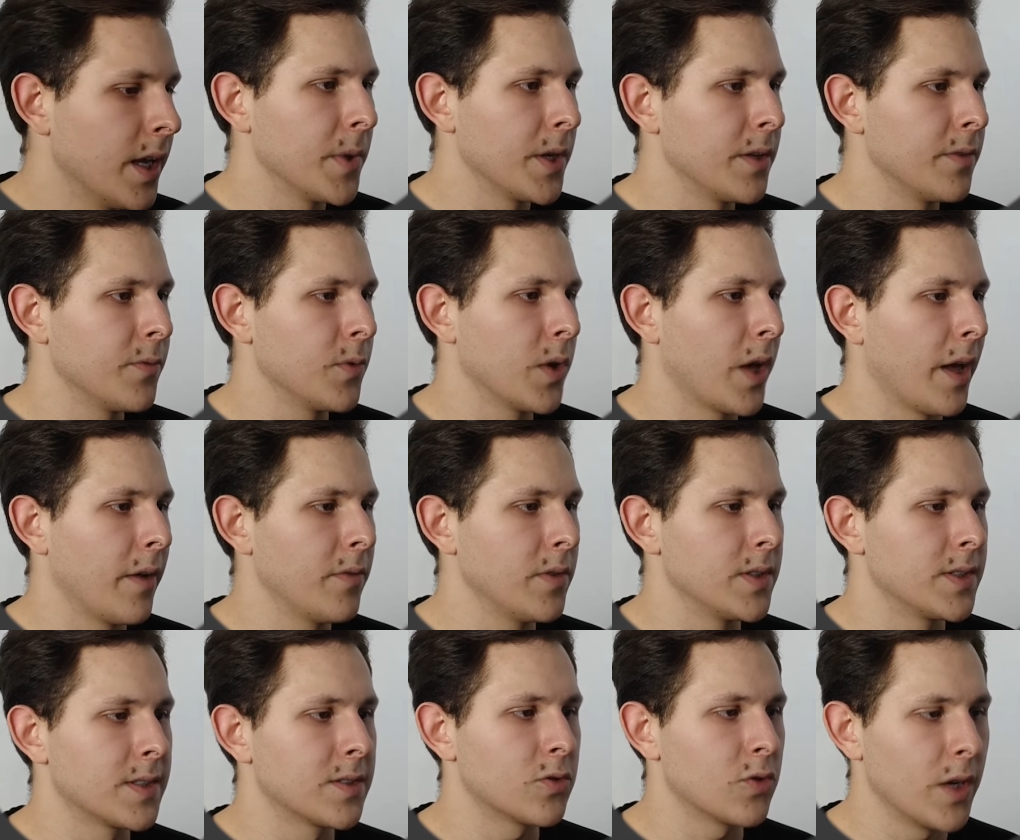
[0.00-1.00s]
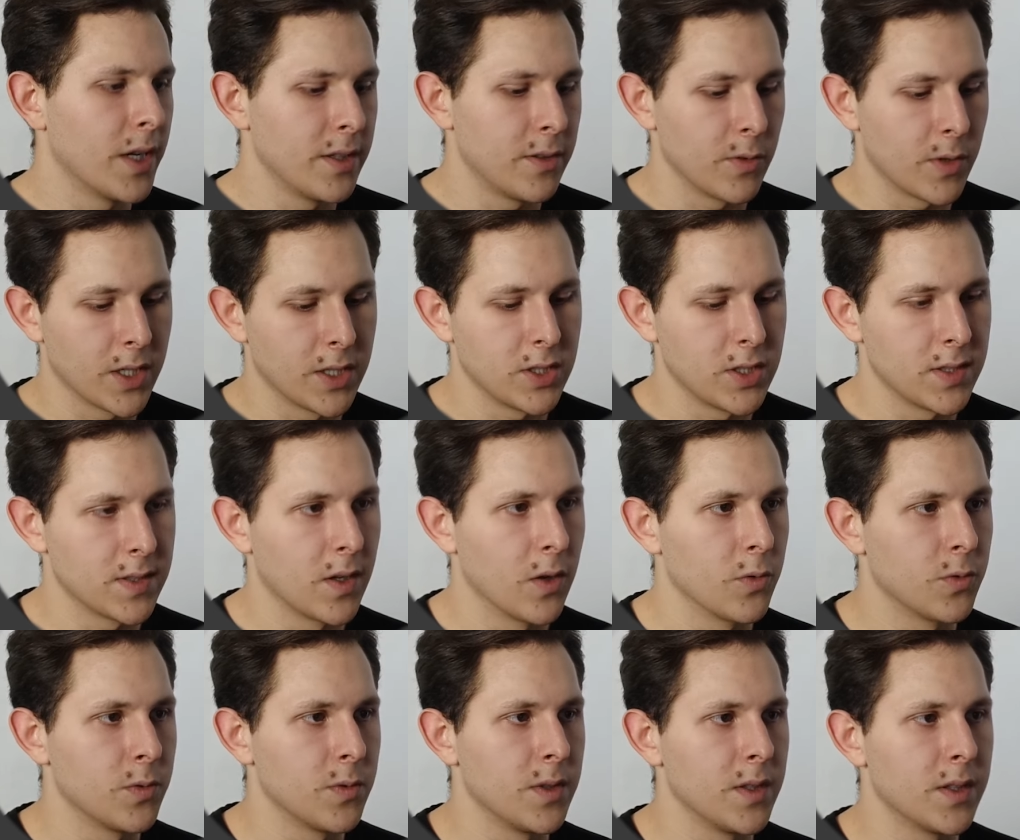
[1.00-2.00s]
But if you have it straight, you can just
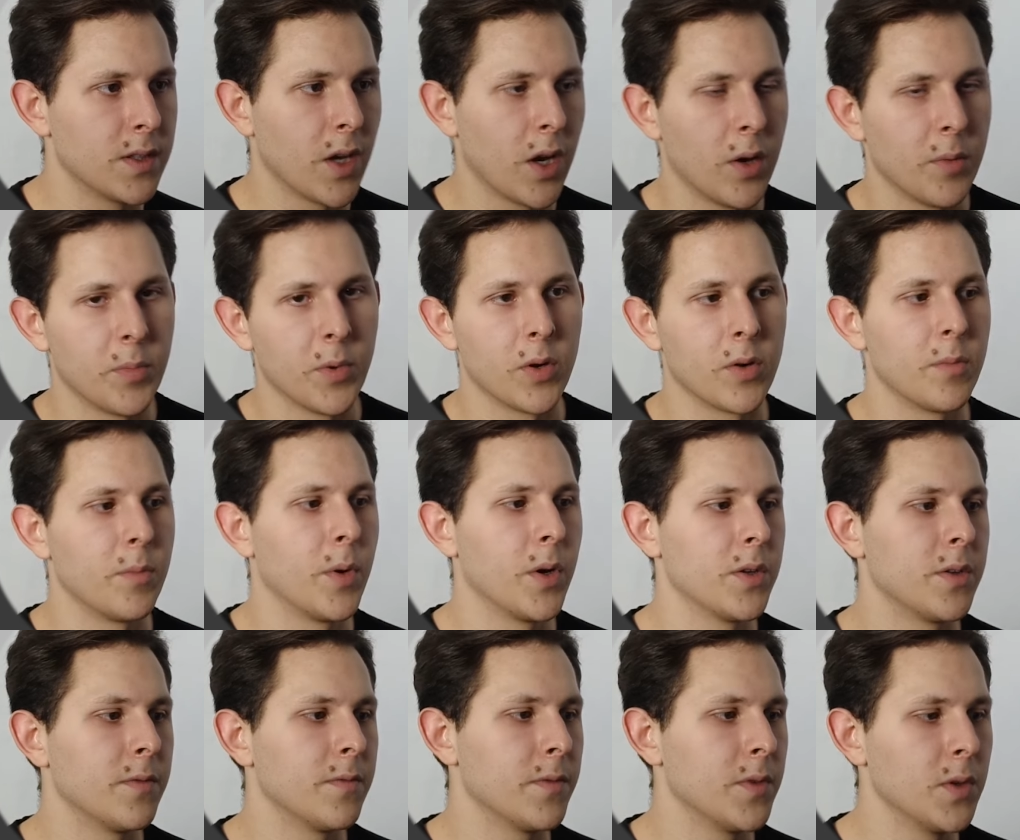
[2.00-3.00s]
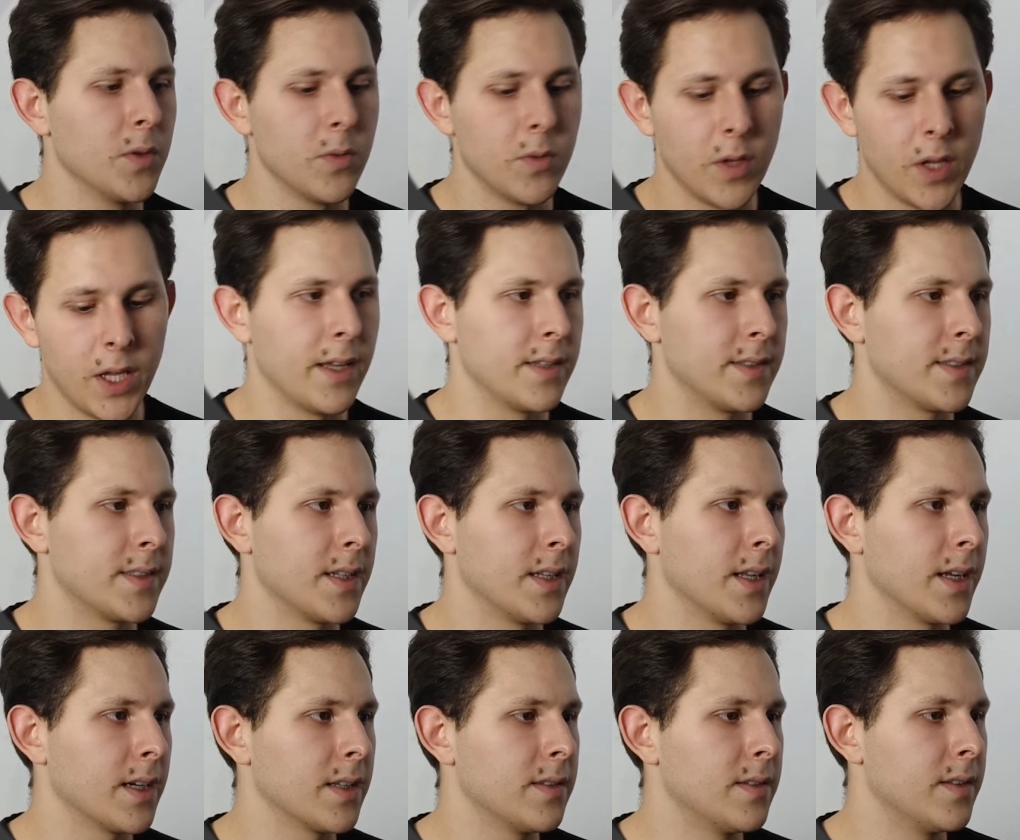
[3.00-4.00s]
go to the top or bottom view, then
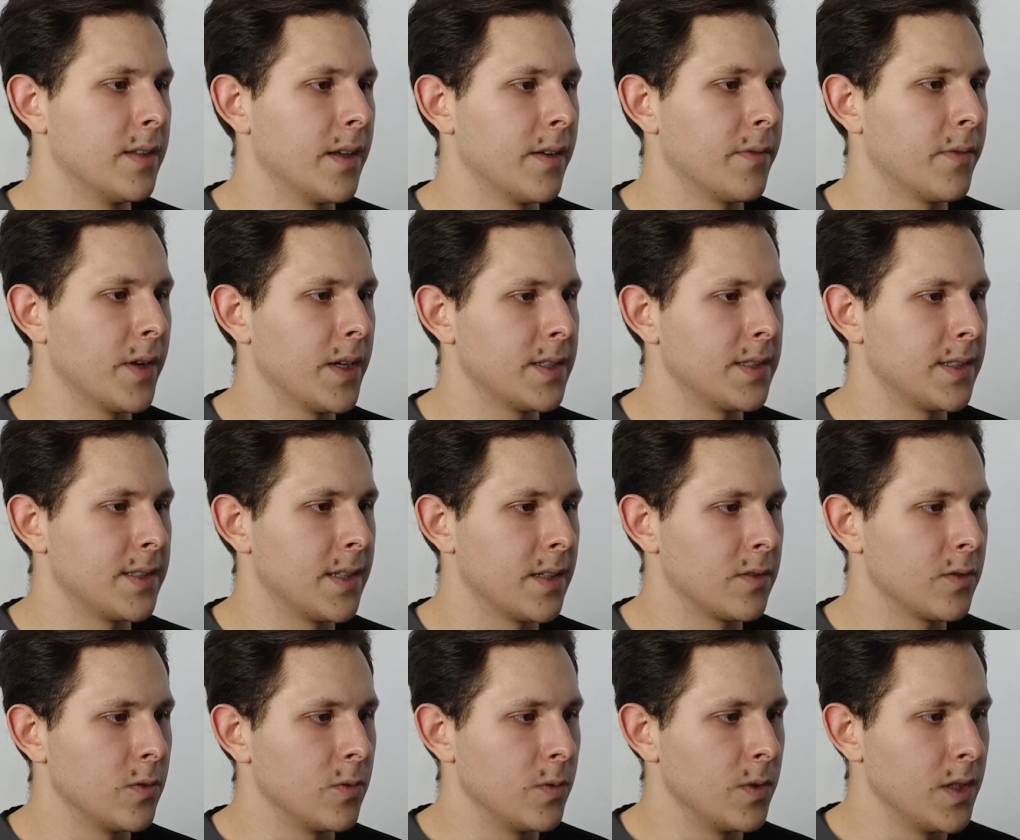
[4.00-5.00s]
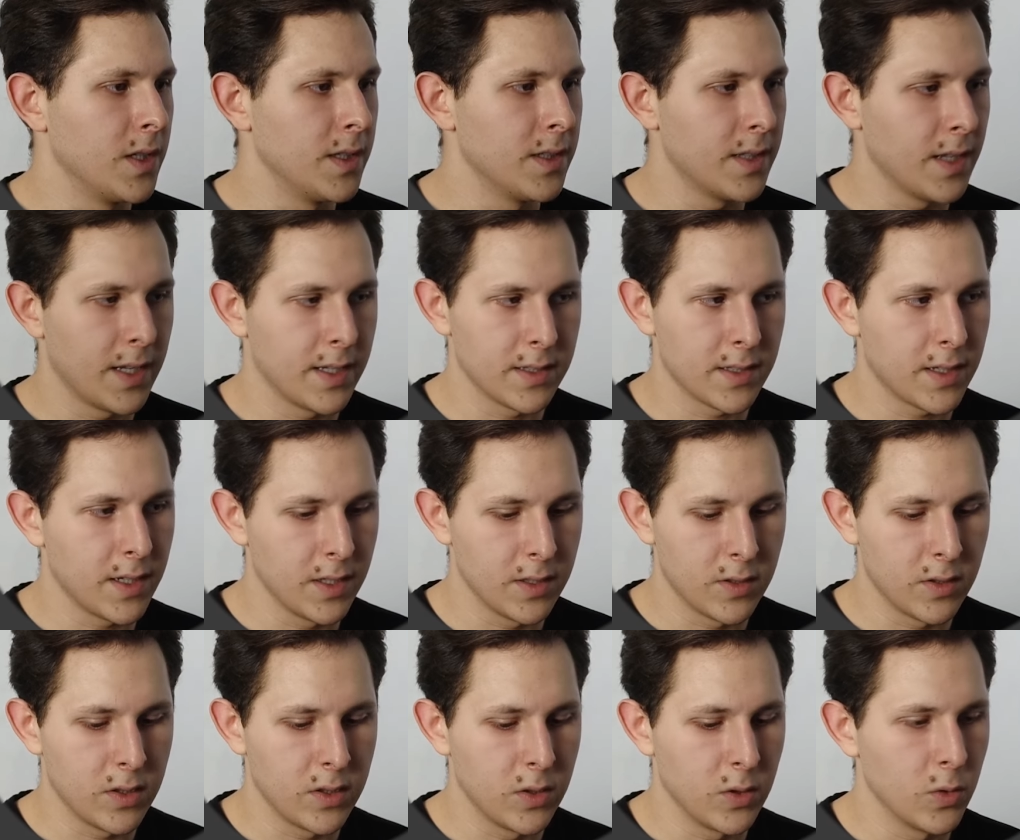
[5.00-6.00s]
select the faces that you need and
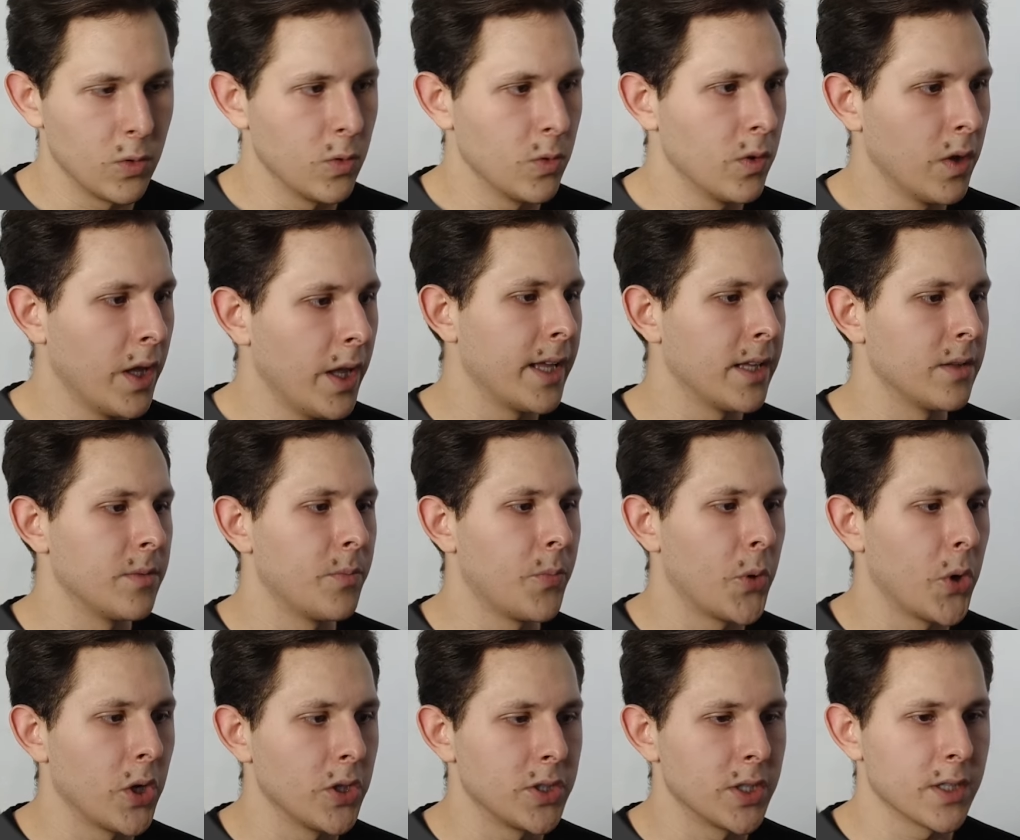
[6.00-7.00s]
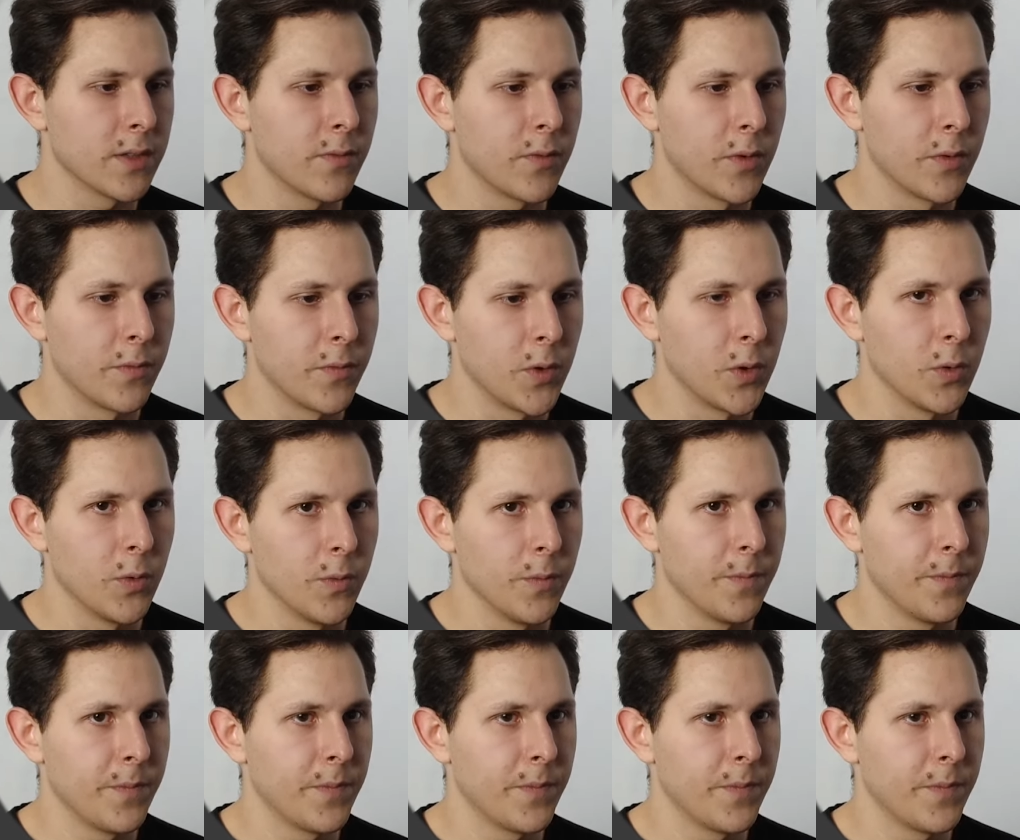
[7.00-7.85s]
hit U and project from view.